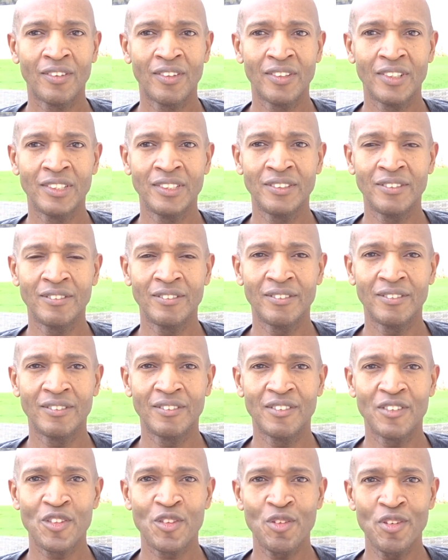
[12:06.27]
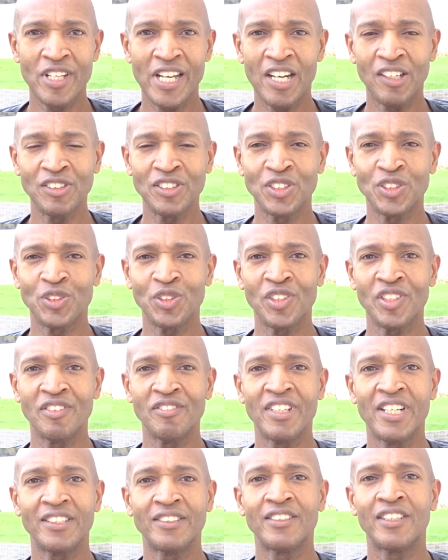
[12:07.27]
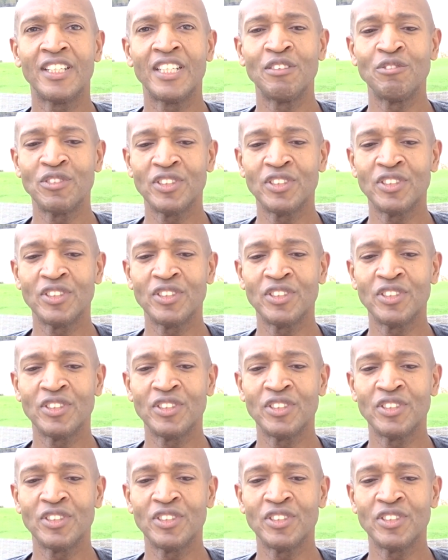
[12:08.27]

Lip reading: in 3 hours short of that time.